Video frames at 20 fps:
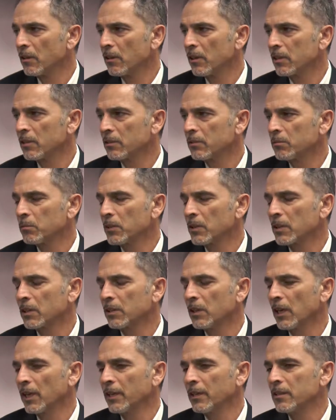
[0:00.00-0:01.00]
are with
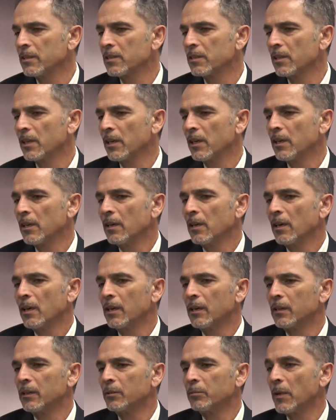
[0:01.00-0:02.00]
the client,
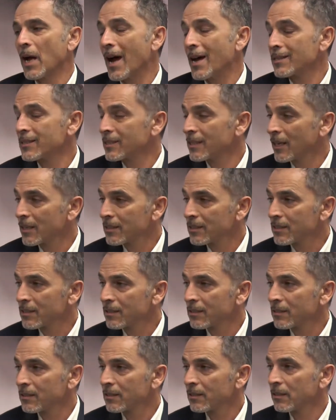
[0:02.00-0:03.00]

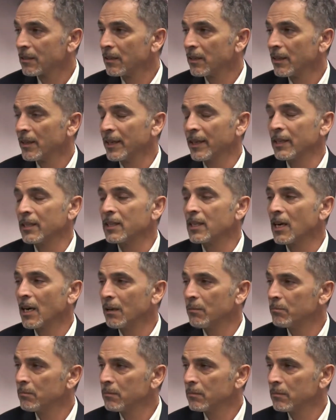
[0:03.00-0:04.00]
assets,
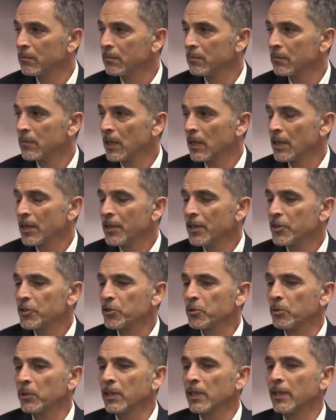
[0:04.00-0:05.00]
income.
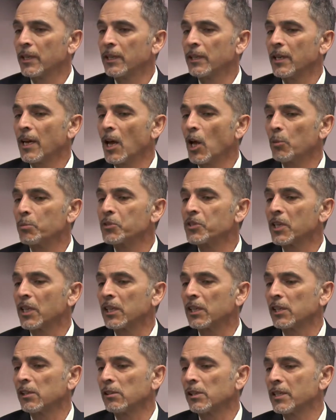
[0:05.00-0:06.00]
So it helps
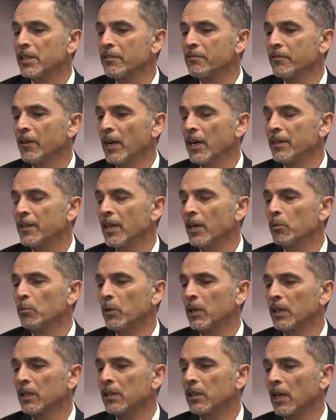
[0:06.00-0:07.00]
to clearly define
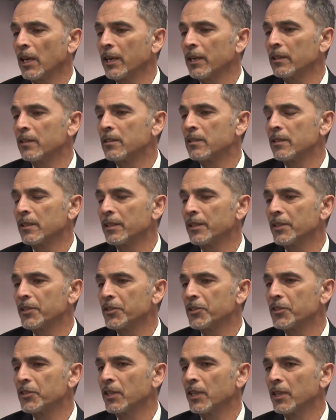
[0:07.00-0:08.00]
that. When a client
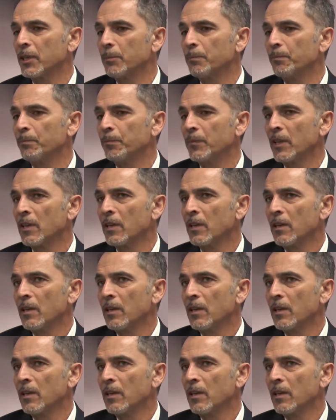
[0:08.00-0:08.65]
is in